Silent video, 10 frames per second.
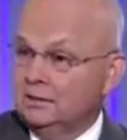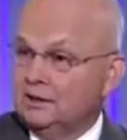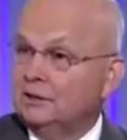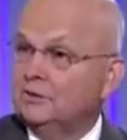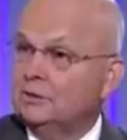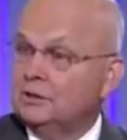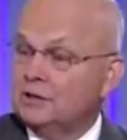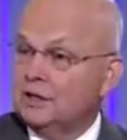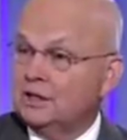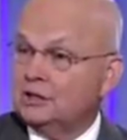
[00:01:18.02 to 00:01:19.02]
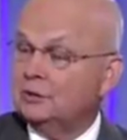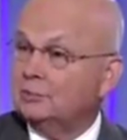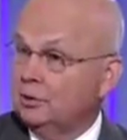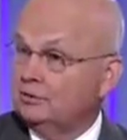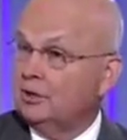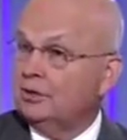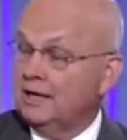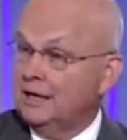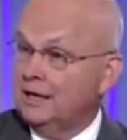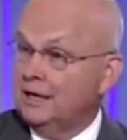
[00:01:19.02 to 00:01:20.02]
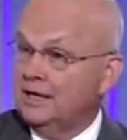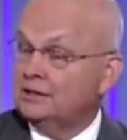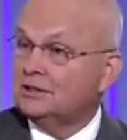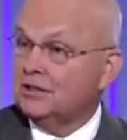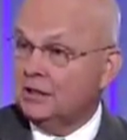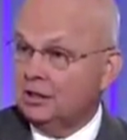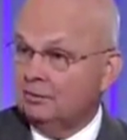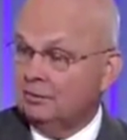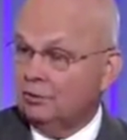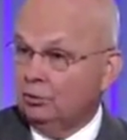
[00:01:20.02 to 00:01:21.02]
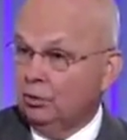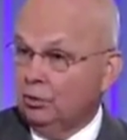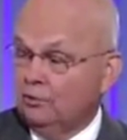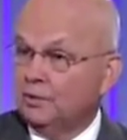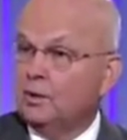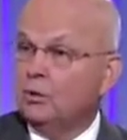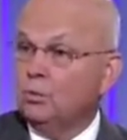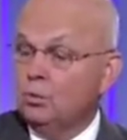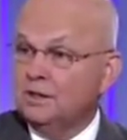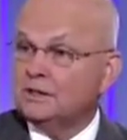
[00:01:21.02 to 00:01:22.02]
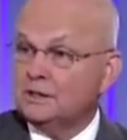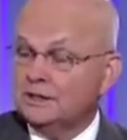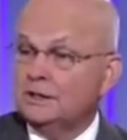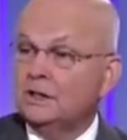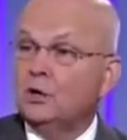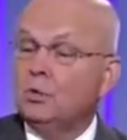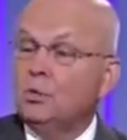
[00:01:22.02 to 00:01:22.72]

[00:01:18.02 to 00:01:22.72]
limited enthusiasm on the part of our allies to take up the role we said